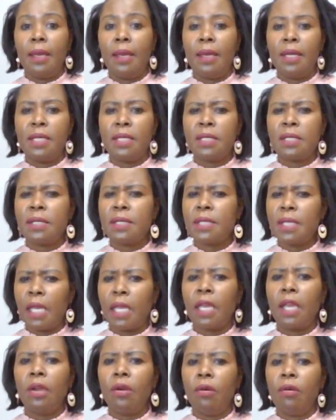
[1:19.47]
and take
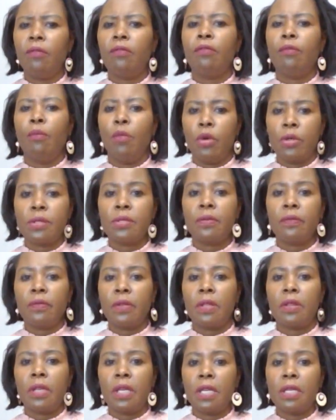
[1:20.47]
care of most of
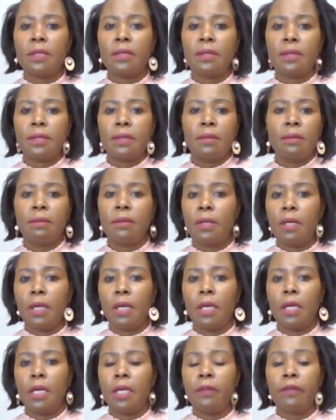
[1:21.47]
the things.
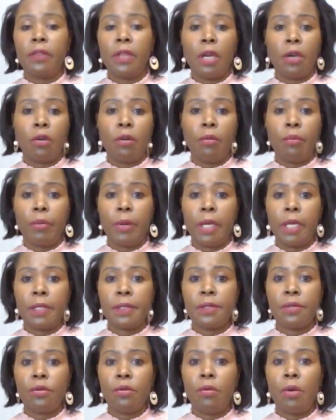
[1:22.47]
If they are
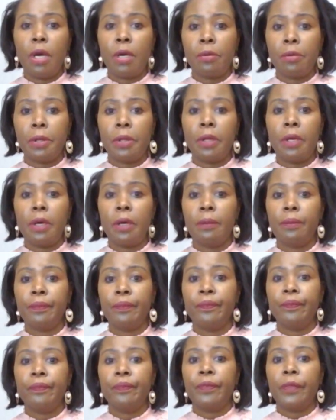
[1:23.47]
complex, you work with a
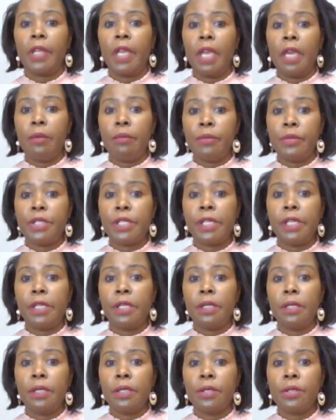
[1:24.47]

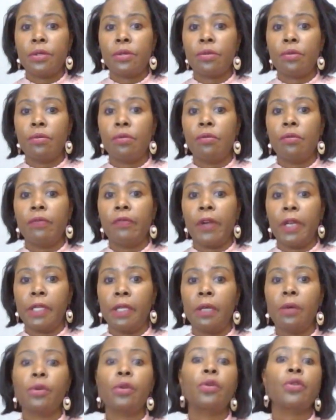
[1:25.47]
MD to find
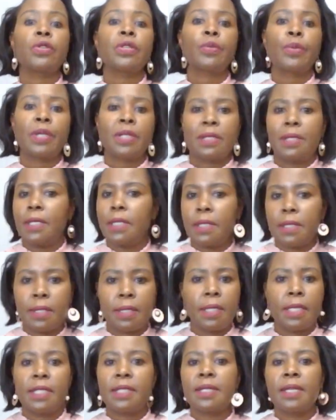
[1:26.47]
out, or specialist.
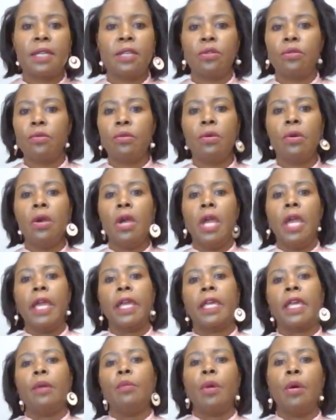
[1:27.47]
Let's say you
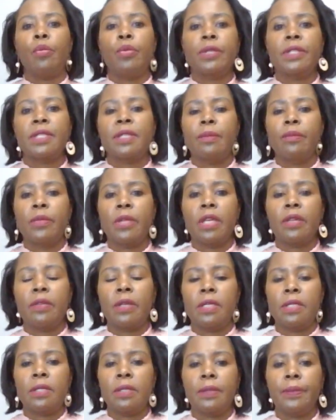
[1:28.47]
came up with something
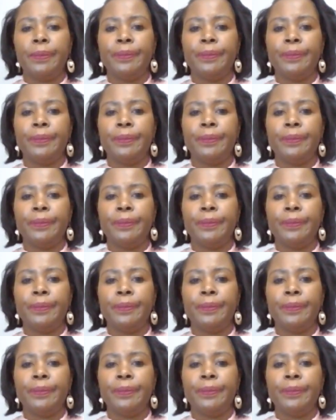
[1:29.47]
that